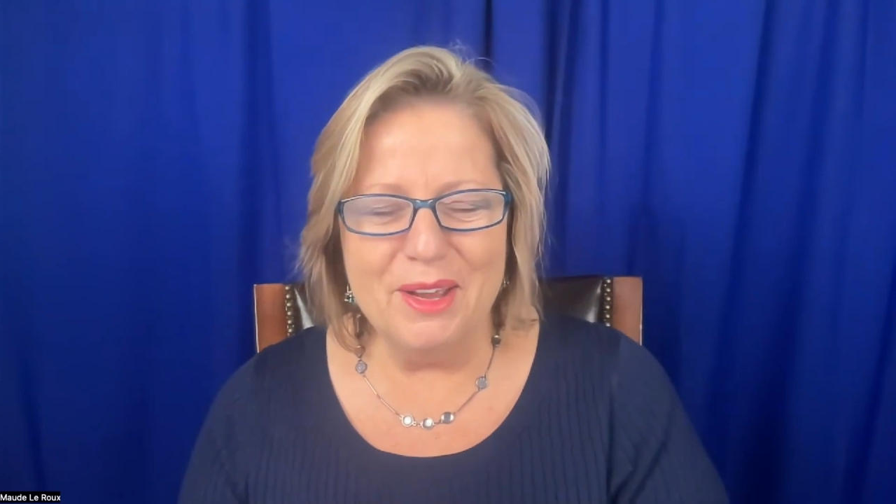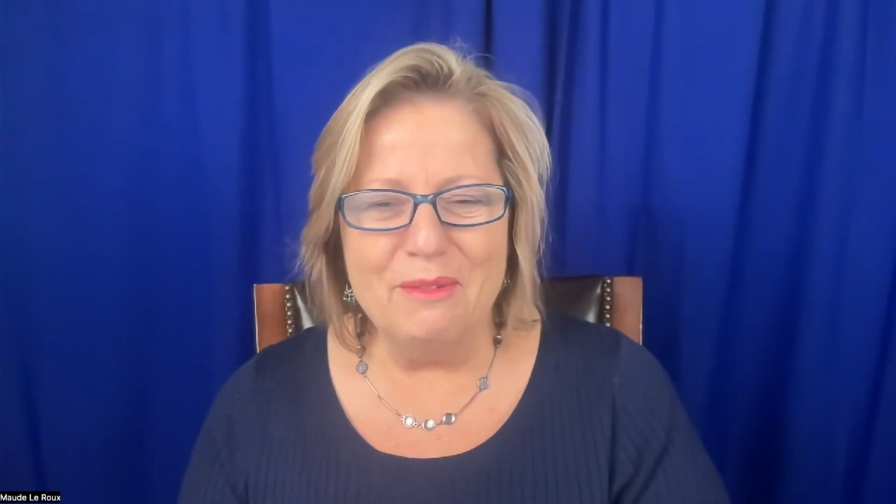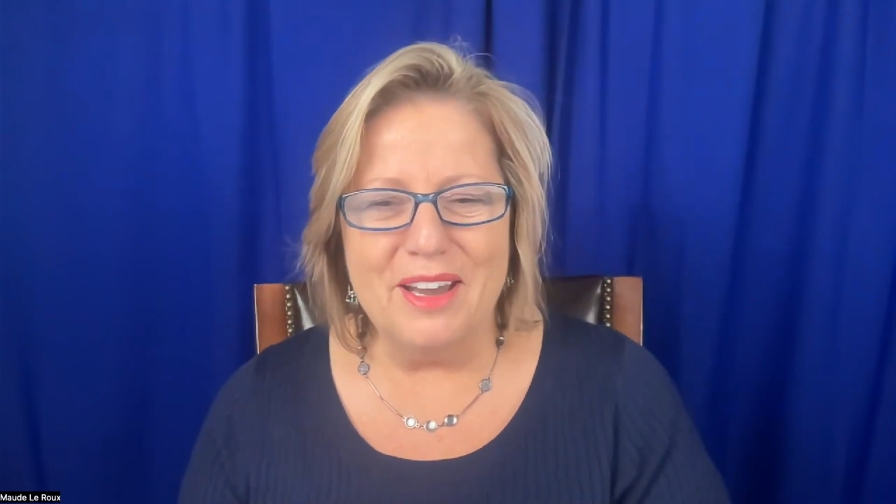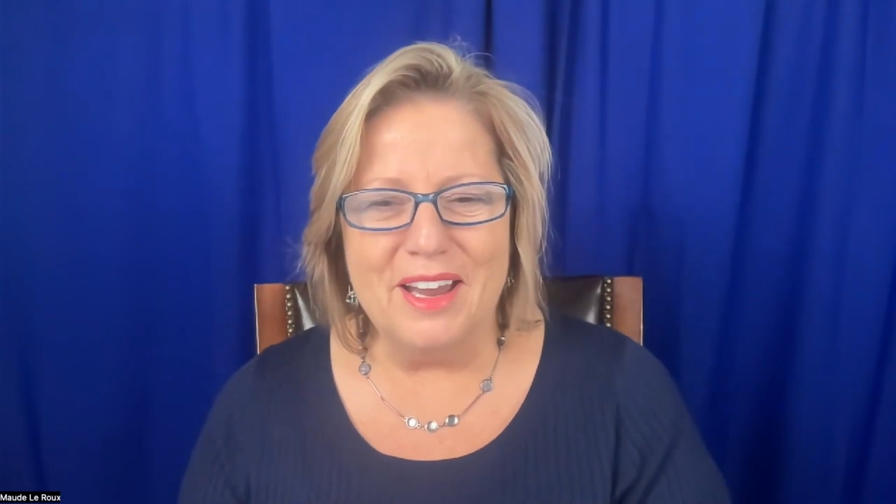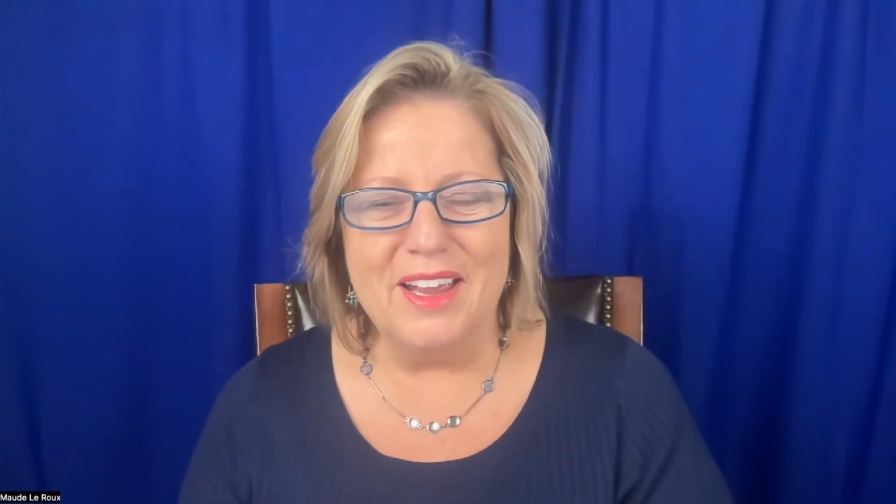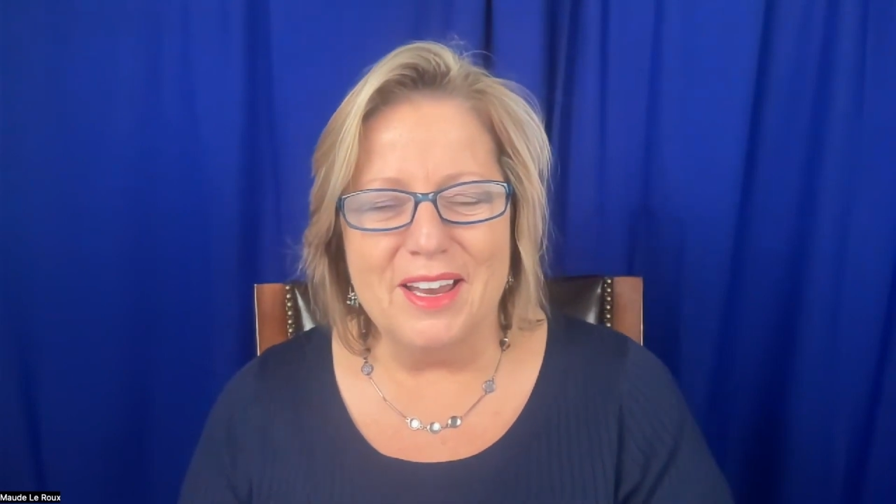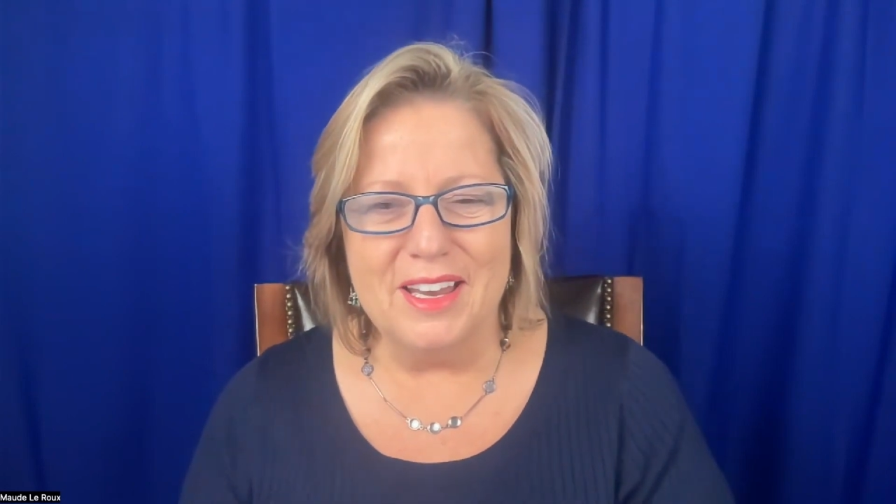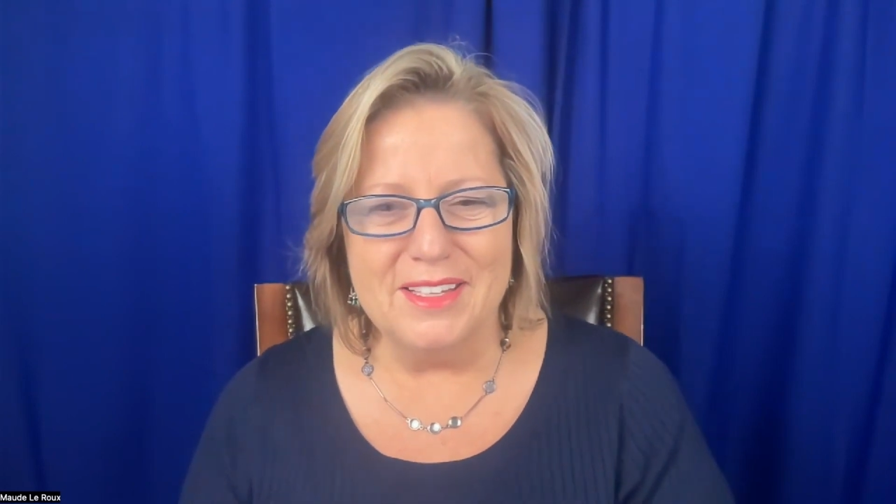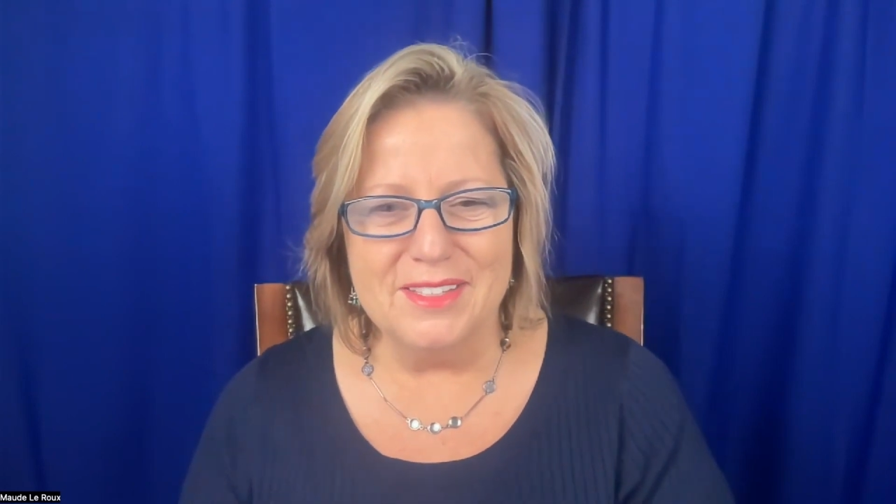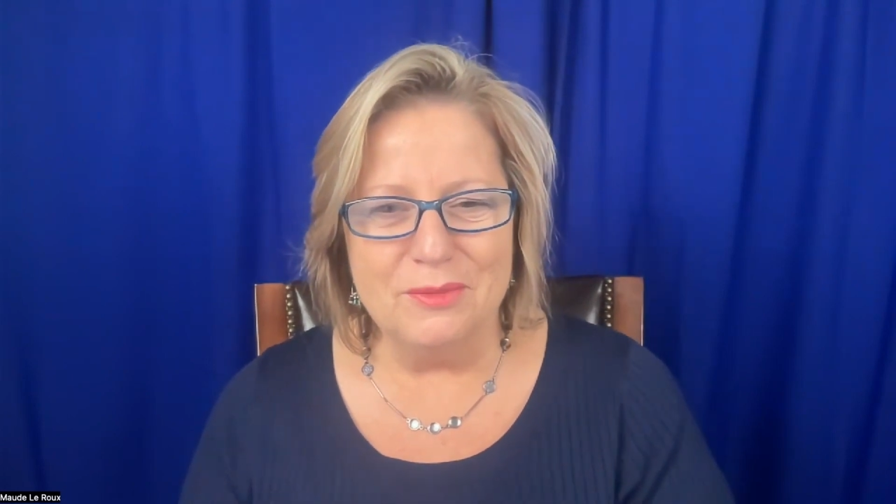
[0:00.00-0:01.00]
when I
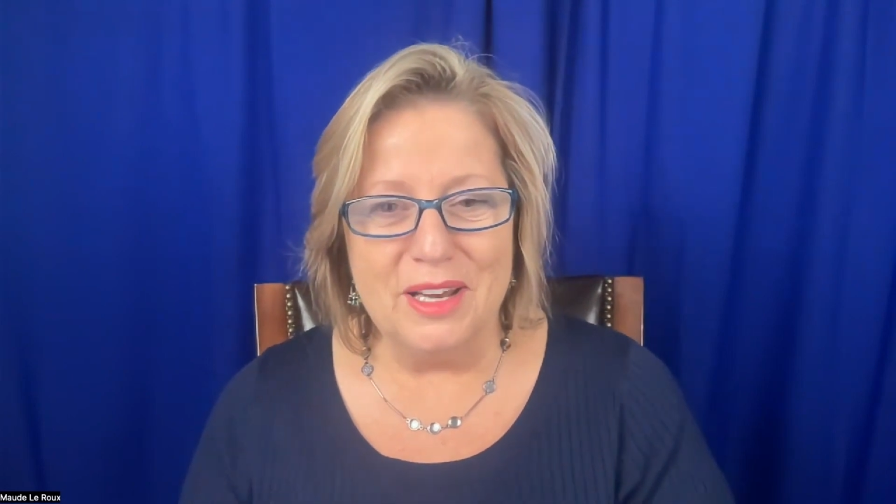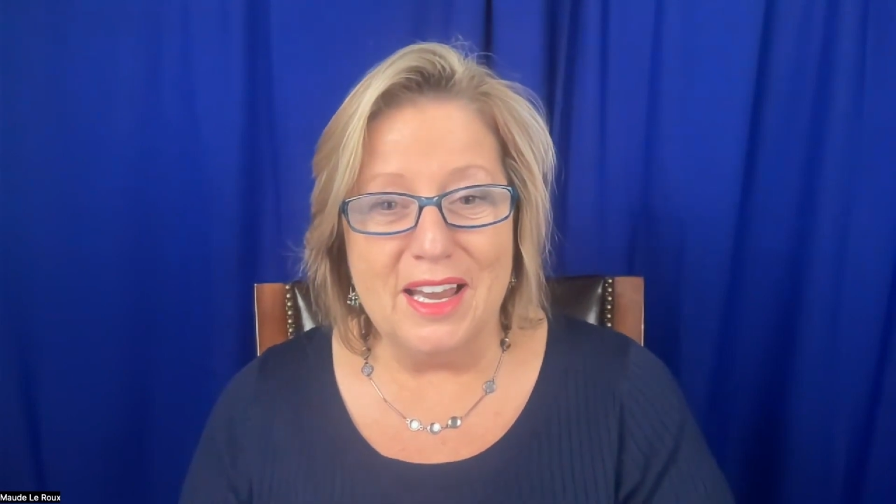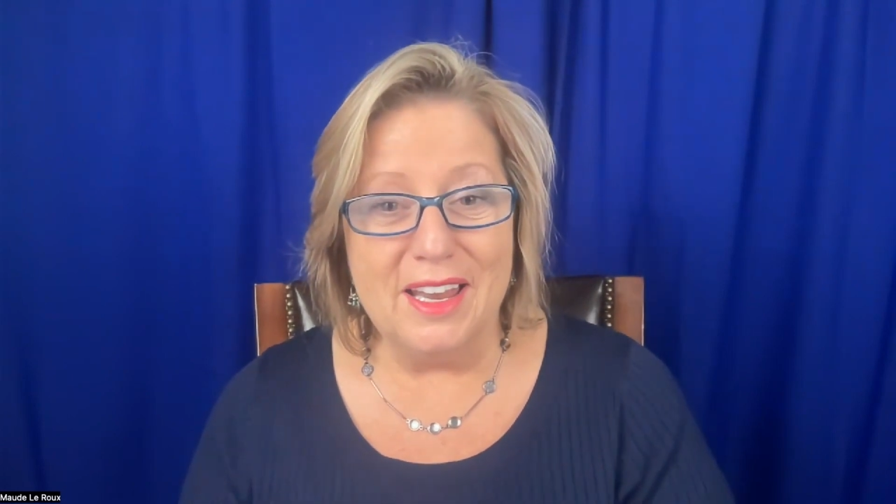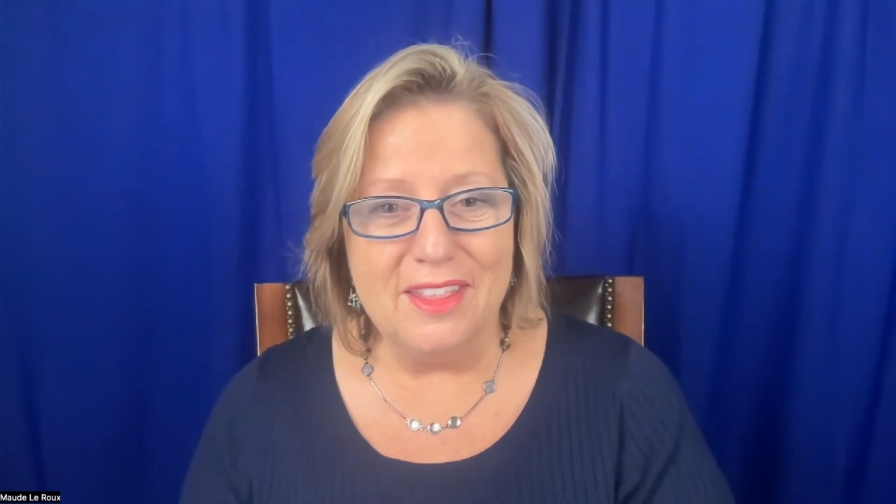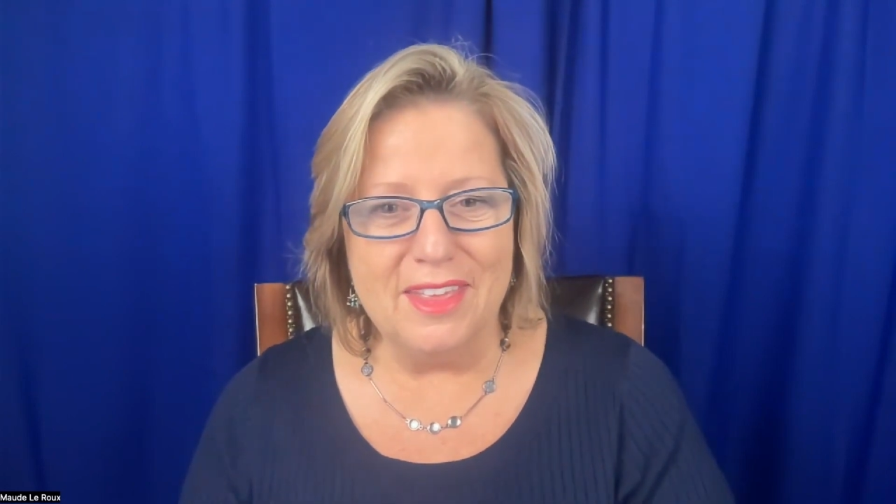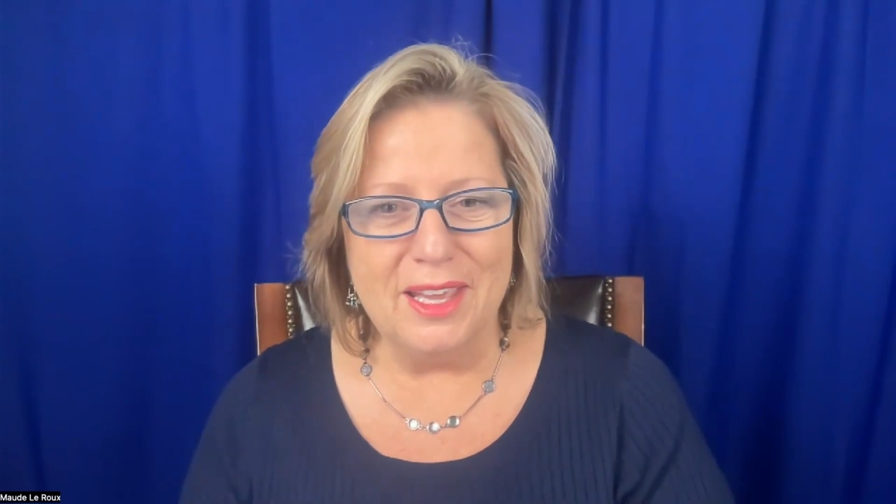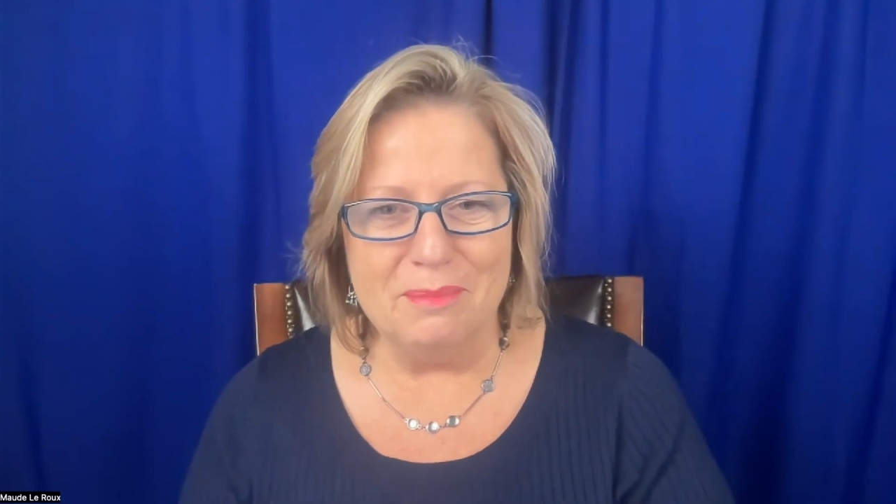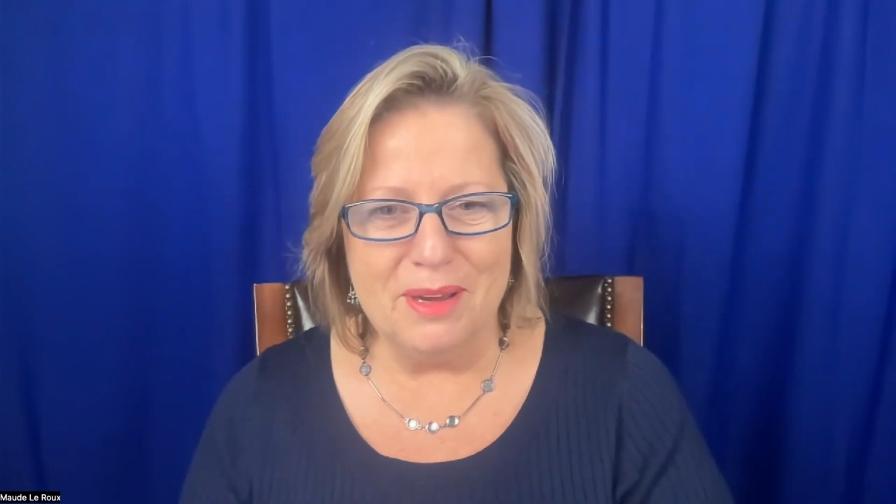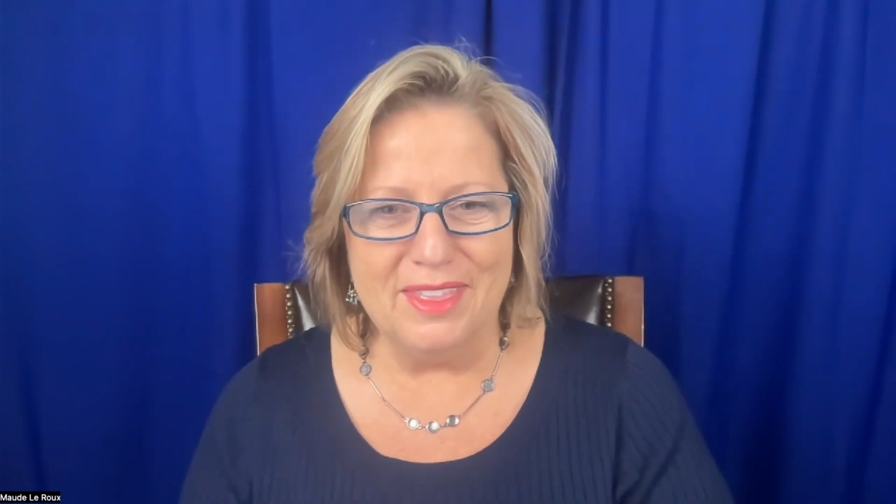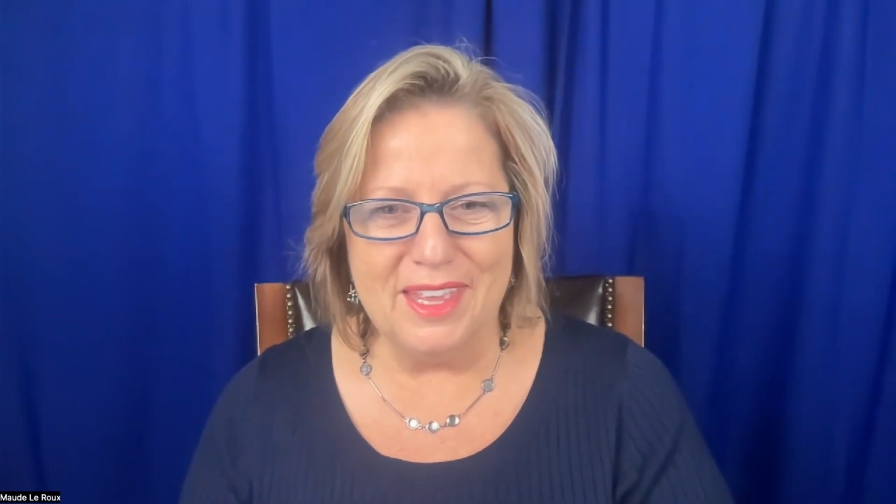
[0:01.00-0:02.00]
think
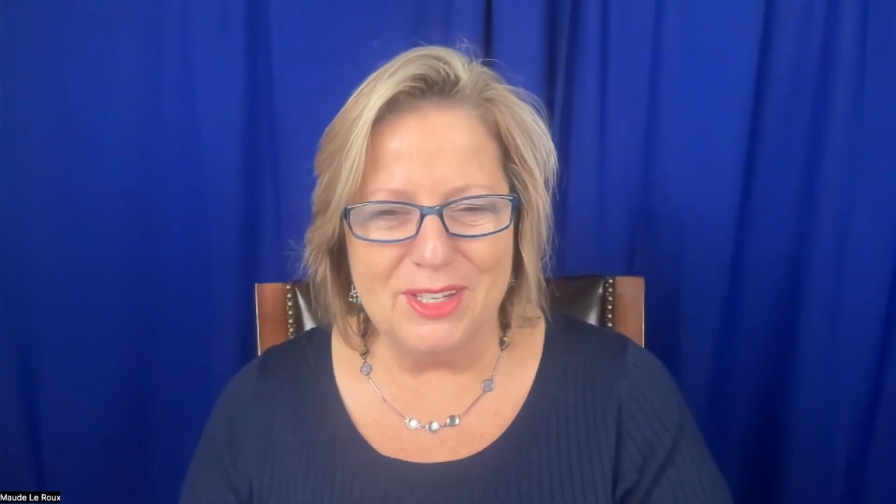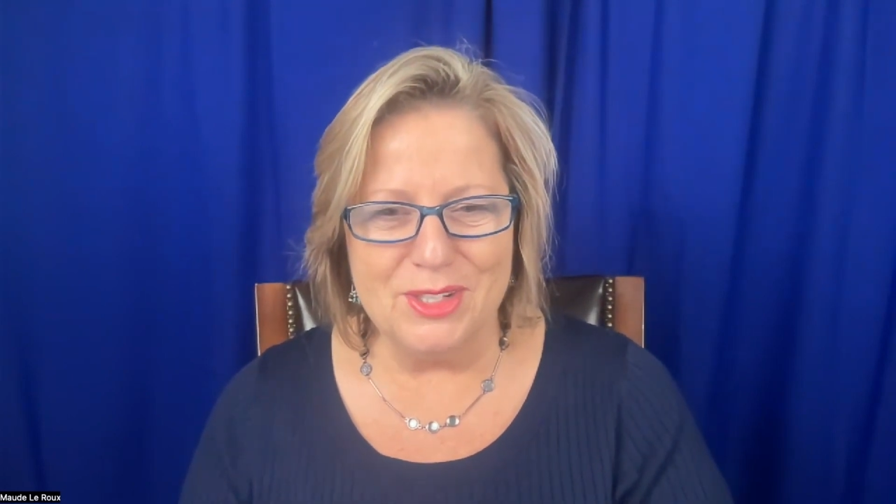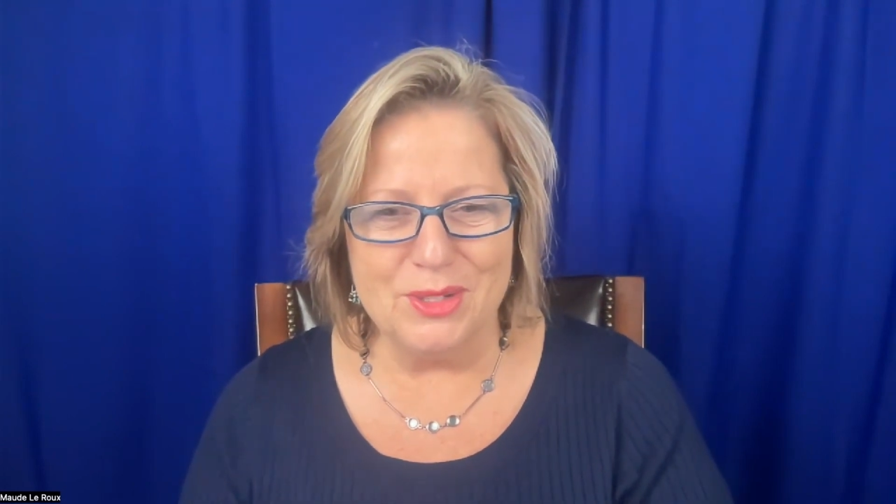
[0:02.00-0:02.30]
about that